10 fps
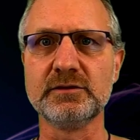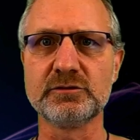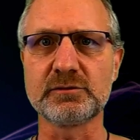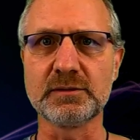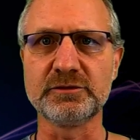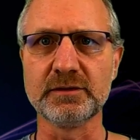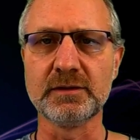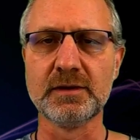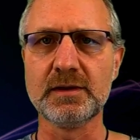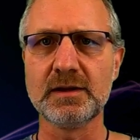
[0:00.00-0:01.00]

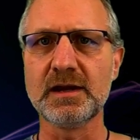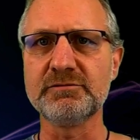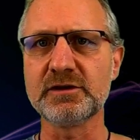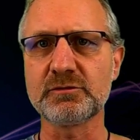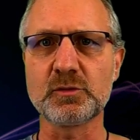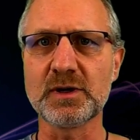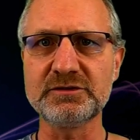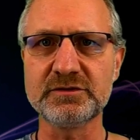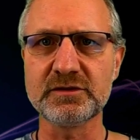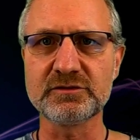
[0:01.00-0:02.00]
description. If you have
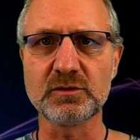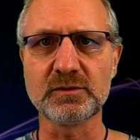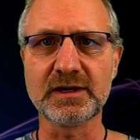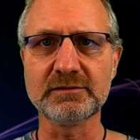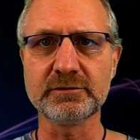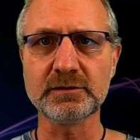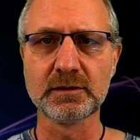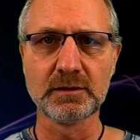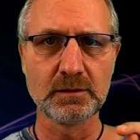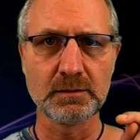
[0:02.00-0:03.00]
questions or
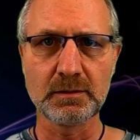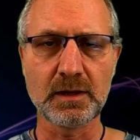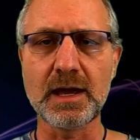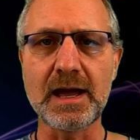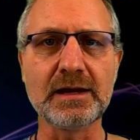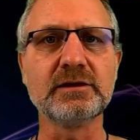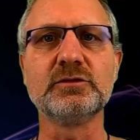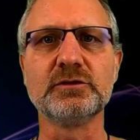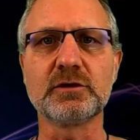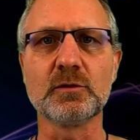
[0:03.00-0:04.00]
whatever, add it
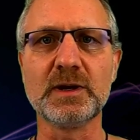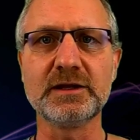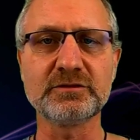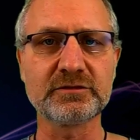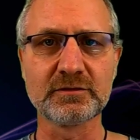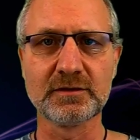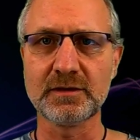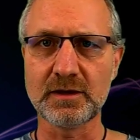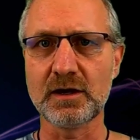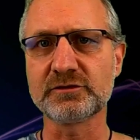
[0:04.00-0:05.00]
to the comments,
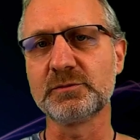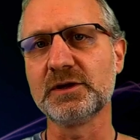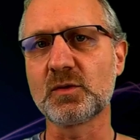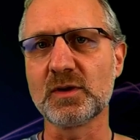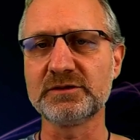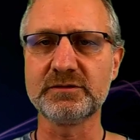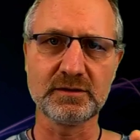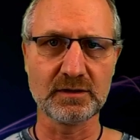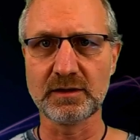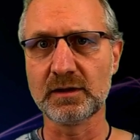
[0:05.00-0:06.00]
ask me a
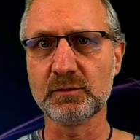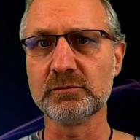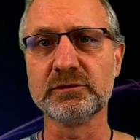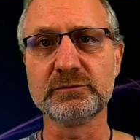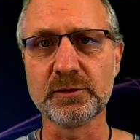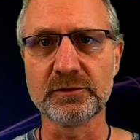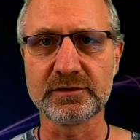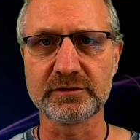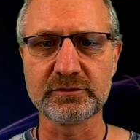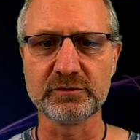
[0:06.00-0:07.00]
question, and I will
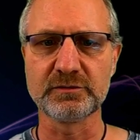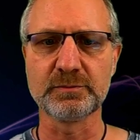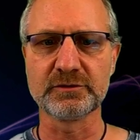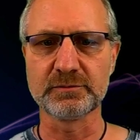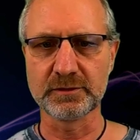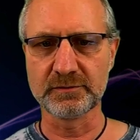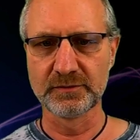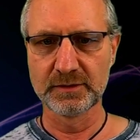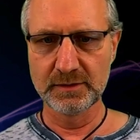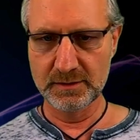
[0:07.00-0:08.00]
respond as soon as possible.
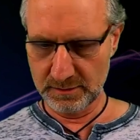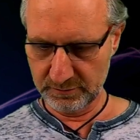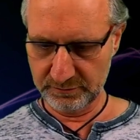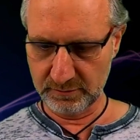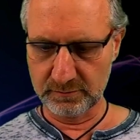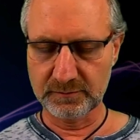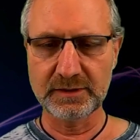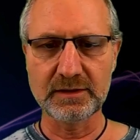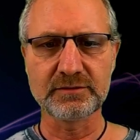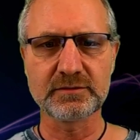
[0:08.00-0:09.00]
So
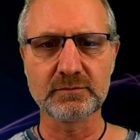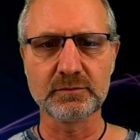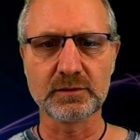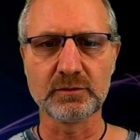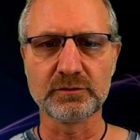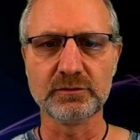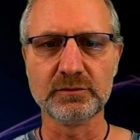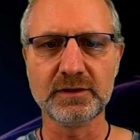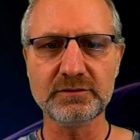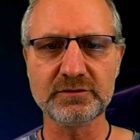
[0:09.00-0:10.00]
yes, we're going to
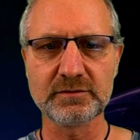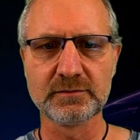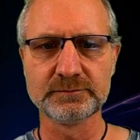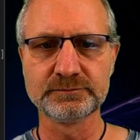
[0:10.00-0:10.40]
do this.